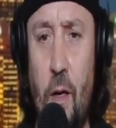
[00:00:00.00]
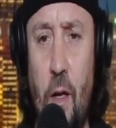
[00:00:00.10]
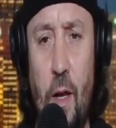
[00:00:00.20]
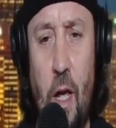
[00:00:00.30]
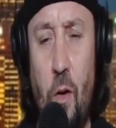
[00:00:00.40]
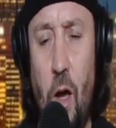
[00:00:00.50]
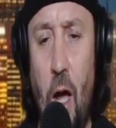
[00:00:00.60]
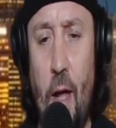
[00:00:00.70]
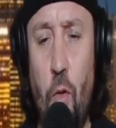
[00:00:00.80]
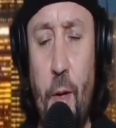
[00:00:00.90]
Now, I
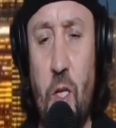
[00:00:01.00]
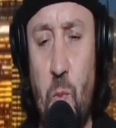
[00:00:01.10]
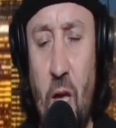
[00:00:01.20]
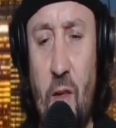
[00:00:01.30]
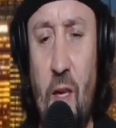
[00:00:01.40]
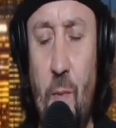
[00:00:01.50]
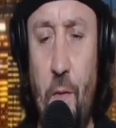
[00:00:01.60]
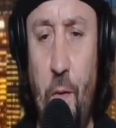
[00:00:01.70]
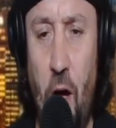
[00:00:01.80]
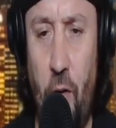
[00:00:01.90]
don't expect him to
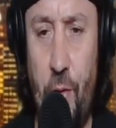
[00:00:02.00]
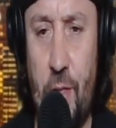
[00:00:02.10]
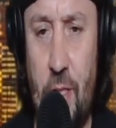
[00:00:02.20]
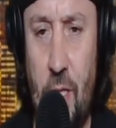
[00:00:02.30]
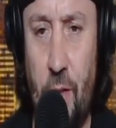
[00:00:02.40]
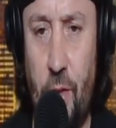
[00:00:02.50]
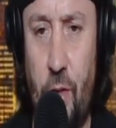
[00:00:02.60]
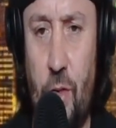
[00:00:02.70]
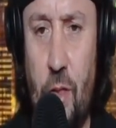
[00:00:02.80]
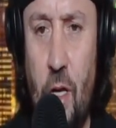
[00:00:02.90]
follow the
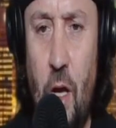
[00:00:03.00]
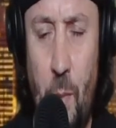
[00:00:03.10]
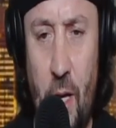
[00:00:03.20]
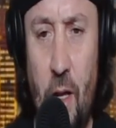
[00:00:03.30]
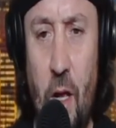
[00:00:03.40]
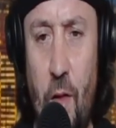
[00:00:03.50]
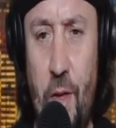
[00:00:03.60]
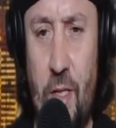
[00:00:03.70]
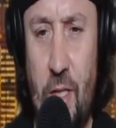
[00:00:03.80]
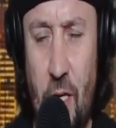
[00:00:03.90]
Steelers, but the
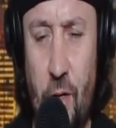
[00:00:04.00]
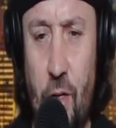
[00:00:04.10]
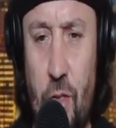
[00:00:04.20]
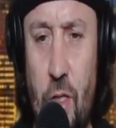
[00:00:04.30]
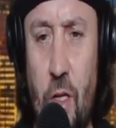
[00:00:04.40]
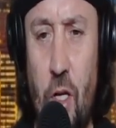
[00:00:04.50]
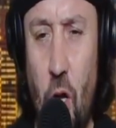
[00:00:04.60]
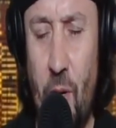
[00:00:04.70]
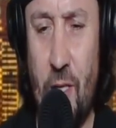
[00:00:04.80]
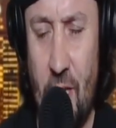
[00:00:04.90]
Steelers know
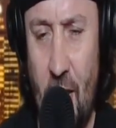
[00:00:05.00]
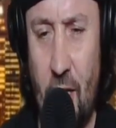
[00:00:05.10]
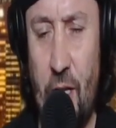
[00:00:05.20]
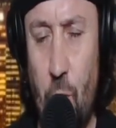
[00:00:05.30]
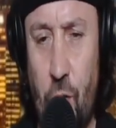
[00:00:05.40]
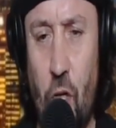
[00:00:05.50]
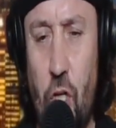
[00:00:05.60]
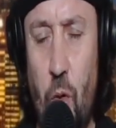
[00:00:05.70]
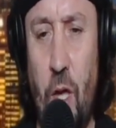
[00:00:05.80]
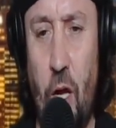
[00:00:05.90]
exactly what they're
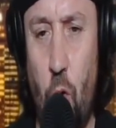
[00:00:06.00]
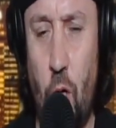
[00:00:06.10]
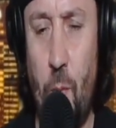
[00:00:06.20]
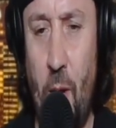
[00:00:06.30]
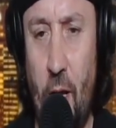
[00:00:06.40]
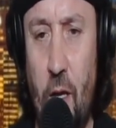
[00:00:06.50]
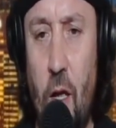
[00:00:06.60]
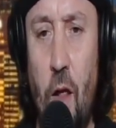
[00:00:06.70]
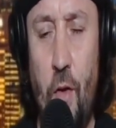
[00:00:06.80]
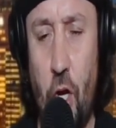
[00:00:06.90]
doing at quarterback.
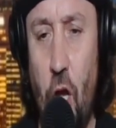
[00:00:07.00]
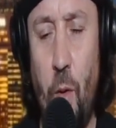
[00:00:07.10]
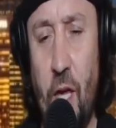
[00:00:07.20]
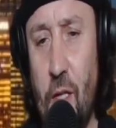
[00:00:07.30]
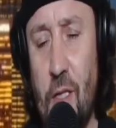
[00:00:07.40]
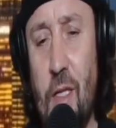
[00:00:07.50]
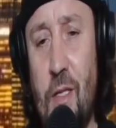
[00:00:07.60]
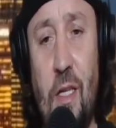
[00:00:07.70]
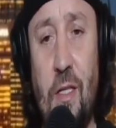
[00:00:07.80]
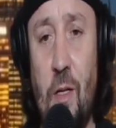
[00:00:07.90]
They're going into the
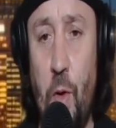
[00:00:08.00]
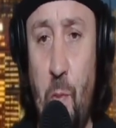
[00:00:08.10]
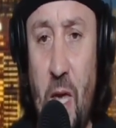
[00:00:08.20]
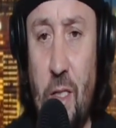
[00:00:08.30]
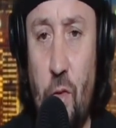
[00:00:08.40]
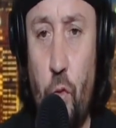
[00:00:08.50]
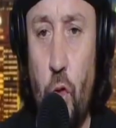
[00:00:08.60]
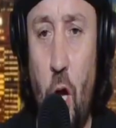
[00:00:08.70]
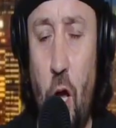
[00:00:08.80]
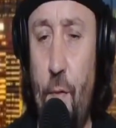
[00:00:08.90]
season with Mason
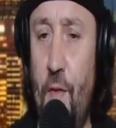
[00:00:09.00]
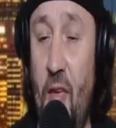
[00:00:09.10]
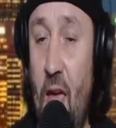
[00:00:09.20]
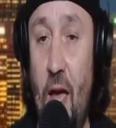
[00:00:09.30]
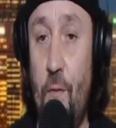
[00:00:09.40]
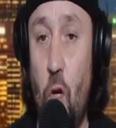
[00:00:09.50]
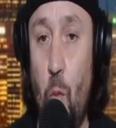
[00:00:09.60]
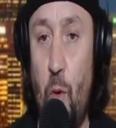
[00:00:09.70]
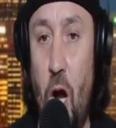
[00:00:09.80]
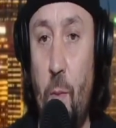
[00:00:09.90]
Rudolph, and they have no
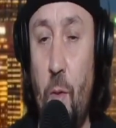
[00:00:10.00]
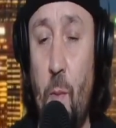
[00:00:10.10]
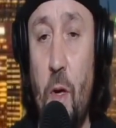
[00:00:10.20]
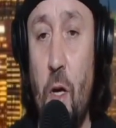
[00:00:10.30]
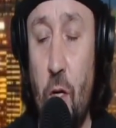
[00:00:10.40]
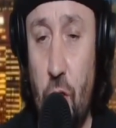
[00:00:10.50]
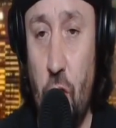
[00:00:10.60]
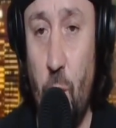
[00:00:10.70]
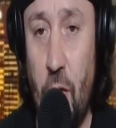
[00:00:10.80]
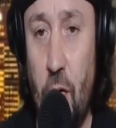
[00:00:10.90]
problem
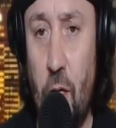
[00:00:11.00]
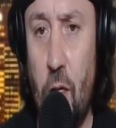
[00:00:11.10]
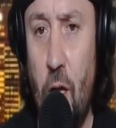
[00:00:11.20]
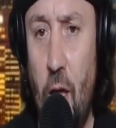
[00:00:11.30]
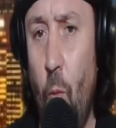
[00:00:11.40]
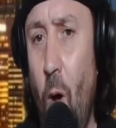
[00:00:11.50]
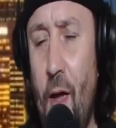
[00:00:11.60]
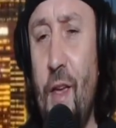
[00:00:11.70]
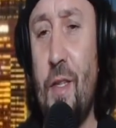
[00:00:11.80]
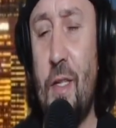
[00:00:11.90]
doing it. And why
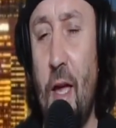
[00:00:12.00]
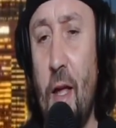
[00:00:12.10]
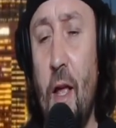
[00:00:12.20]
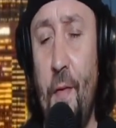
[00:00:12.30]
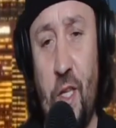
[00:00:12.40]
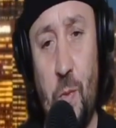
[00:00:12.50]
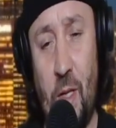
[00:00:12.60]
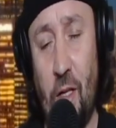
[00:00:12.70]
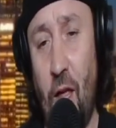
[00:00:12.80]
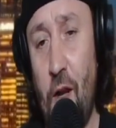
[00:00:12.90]
is that? They spent
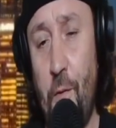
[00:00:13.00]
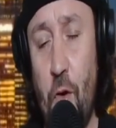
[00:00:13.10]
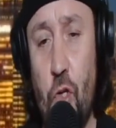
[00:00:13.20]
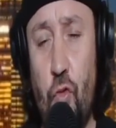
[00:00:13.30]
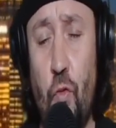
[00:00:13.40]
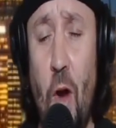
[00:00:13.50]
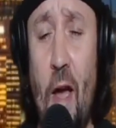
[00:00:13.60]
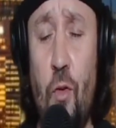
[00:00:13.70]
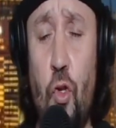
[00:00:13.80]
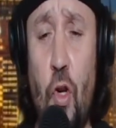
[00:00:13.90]
a lot of
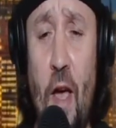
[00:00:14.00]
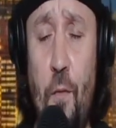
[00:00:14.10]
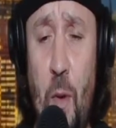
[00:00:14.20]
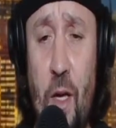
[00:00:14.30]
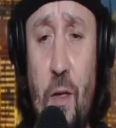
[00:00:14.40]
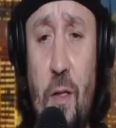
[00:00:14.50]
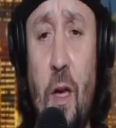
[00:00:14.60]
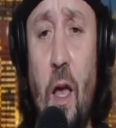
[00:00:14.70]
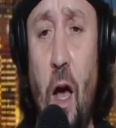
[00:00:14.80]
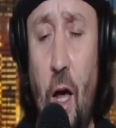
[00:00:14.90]
first-round draft picks
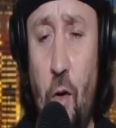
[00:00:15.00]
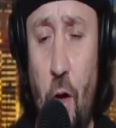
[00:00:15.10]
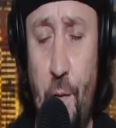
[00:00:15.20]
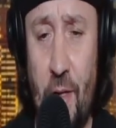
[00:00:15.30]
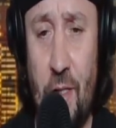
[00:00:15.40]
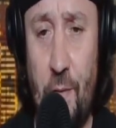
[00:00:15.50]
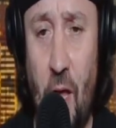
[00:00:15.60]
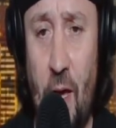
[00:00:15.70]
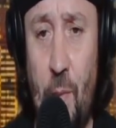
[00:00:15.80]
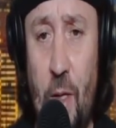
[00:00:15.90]
on offensive
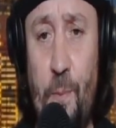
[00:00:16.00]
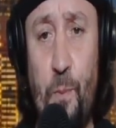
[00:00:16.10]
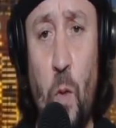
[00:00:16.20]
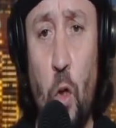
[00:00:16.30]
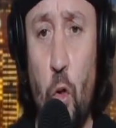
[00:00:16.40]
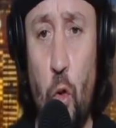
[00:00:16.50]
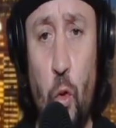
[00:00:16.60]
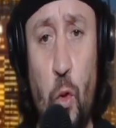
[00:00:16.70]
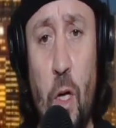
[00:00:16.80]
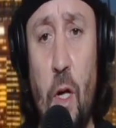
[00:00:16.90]
linemen
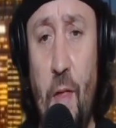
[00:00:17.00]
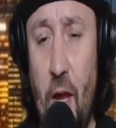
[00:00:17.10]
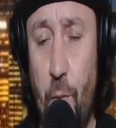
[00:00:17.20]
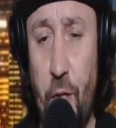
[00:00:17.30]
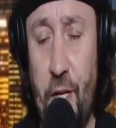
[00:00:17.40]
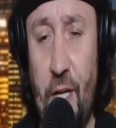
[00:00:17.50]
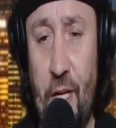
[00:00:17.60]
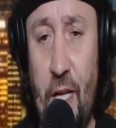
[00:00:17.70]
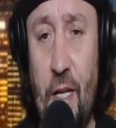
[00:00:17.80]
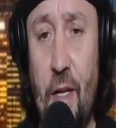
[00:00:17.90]
who they really
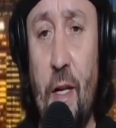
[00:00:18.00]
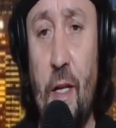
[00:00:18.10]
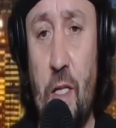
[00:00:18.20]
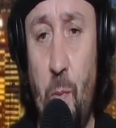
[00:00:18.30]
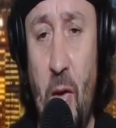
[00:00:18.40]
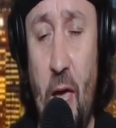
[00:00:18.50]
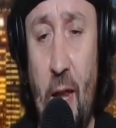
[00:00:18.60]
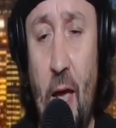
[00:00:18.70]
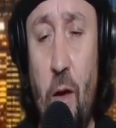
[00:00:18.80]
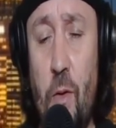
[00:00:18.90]
need to pan
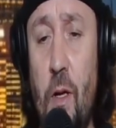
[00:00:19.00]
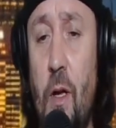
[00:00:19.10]
out.